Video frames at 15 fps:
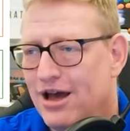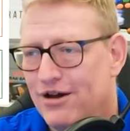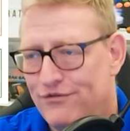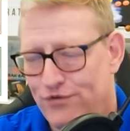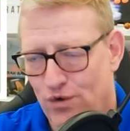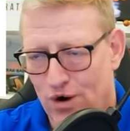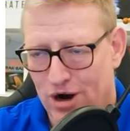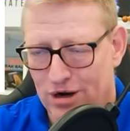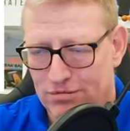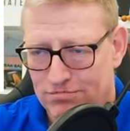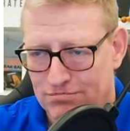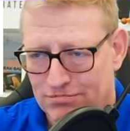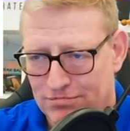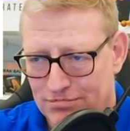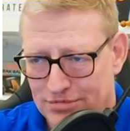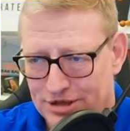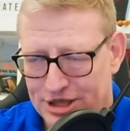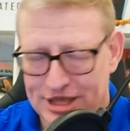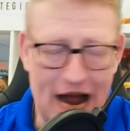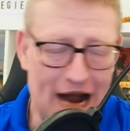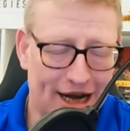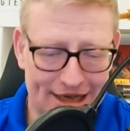for
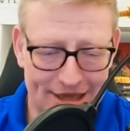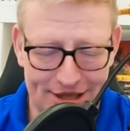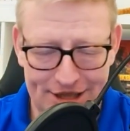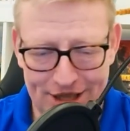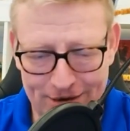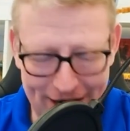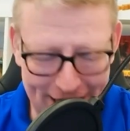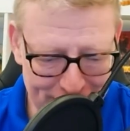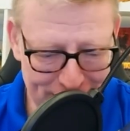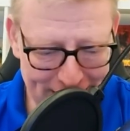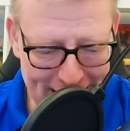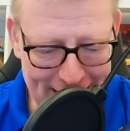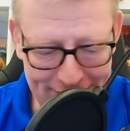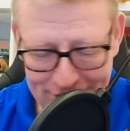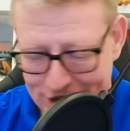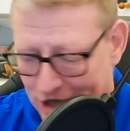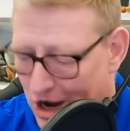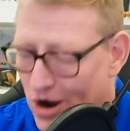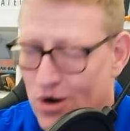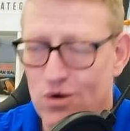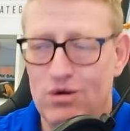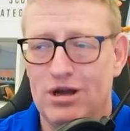stock consideration? And if
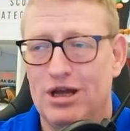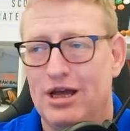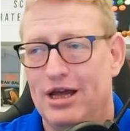so,